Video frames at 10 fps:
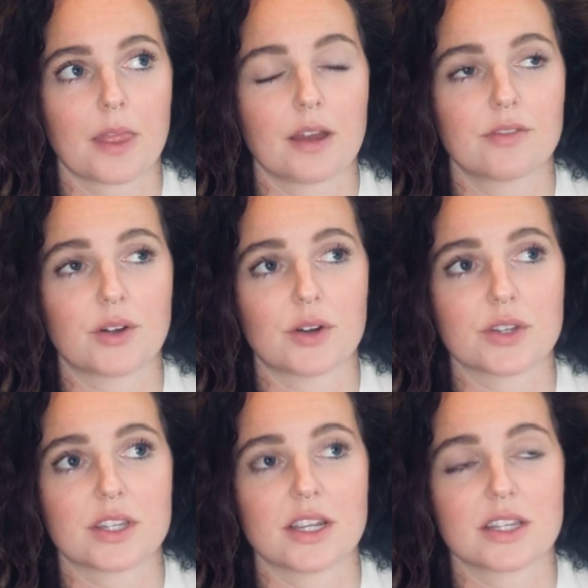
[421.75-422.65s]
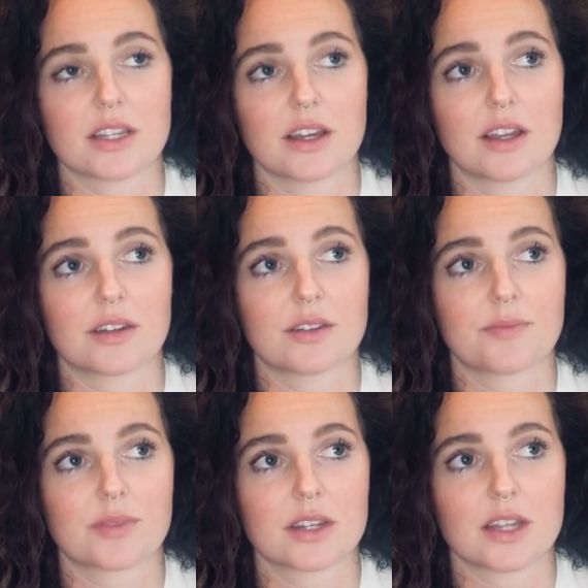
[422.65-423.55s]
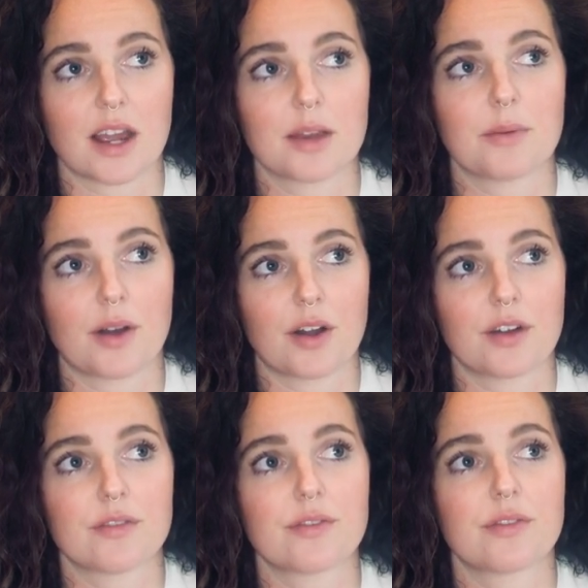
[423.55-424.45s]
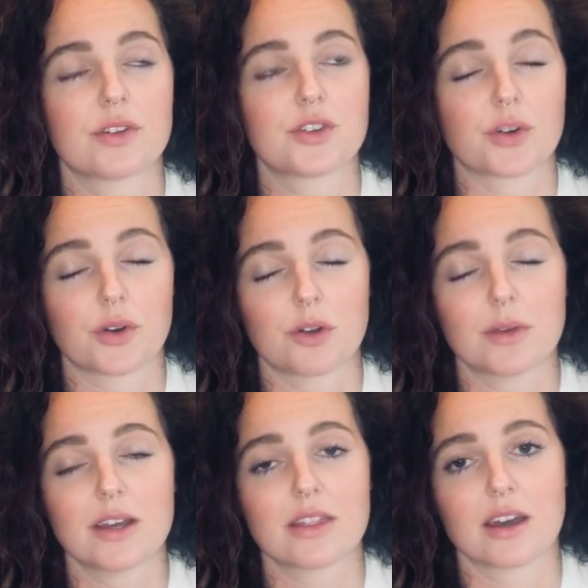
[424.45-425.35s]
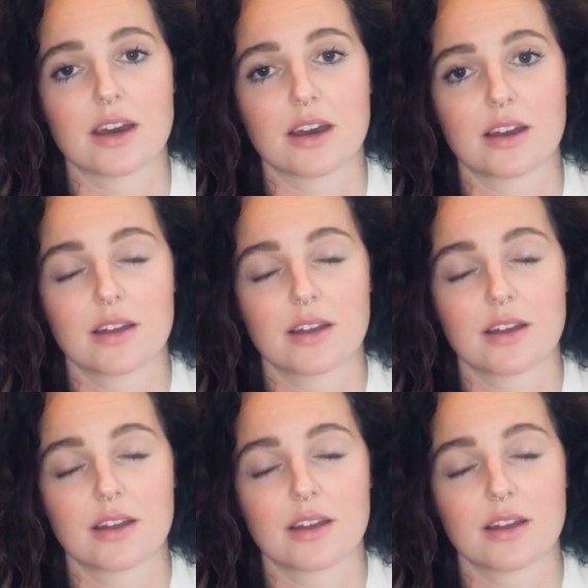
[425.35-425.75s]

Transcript: of course is a type of trauma that